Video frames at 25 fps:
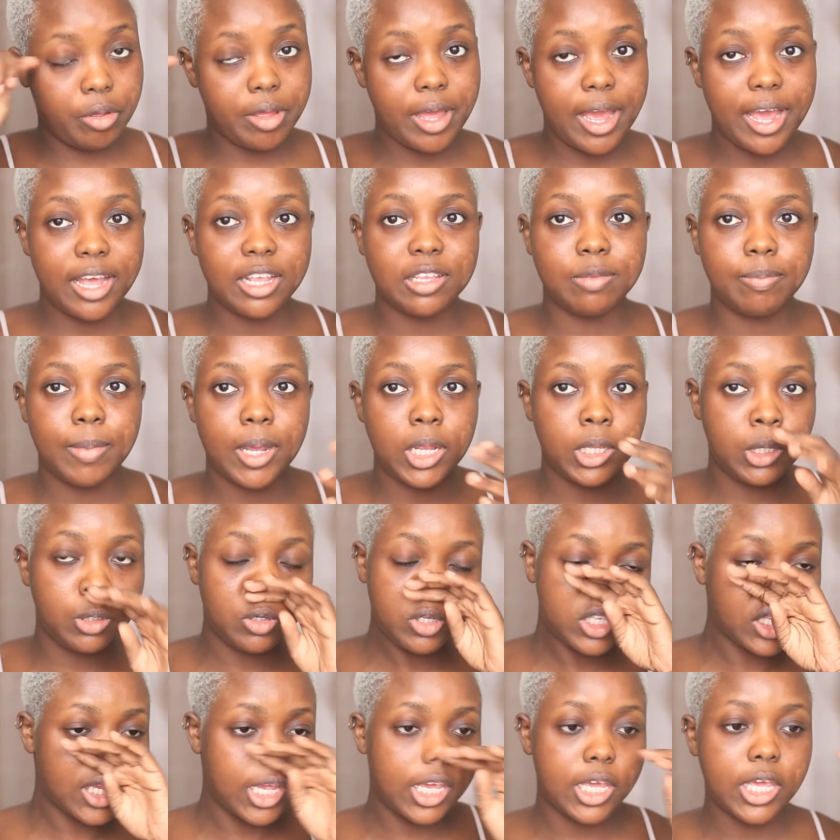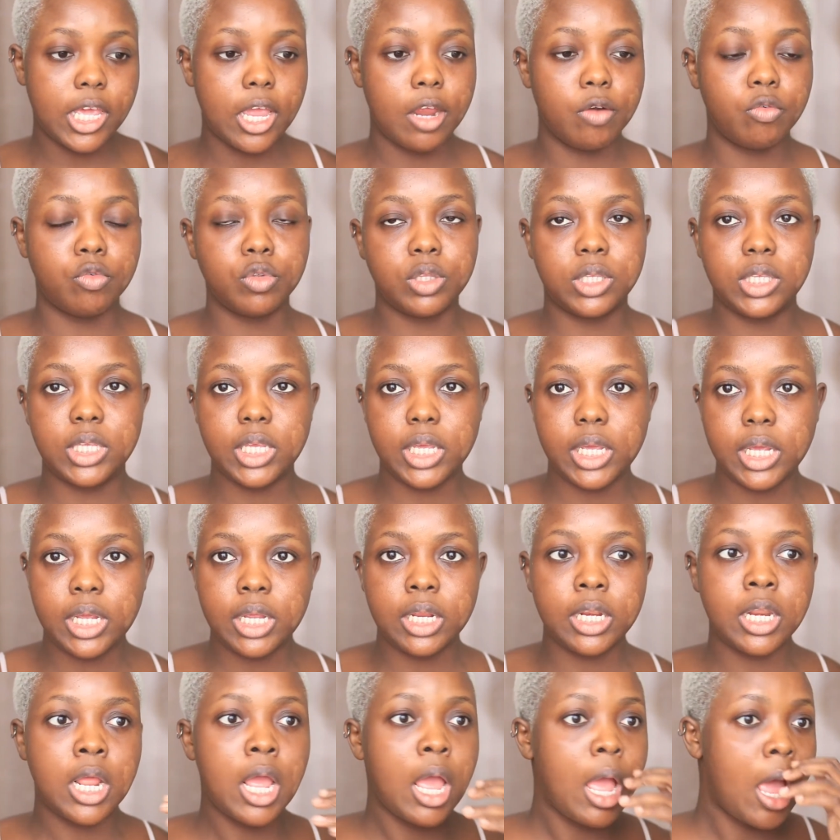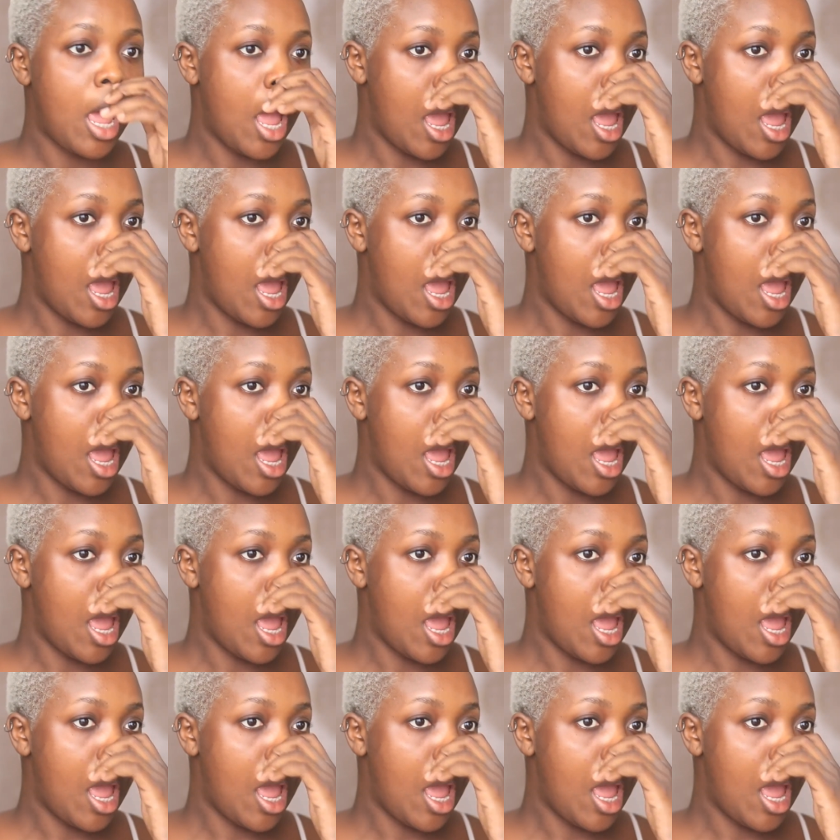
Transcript: guys my new skincare routine.